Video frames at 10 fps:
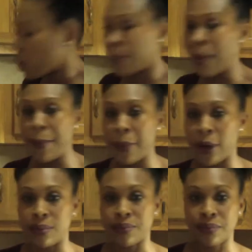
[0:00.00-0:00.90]

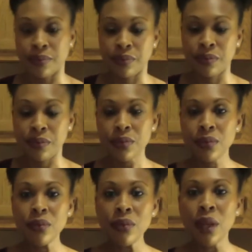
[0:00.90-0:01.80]
pepper.
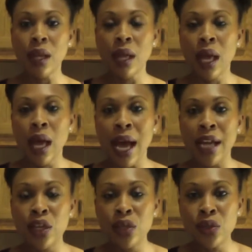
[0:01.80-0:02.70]

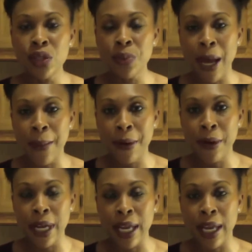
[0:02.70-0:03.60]
I used
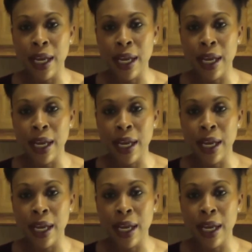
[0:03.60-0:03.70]
pepper in a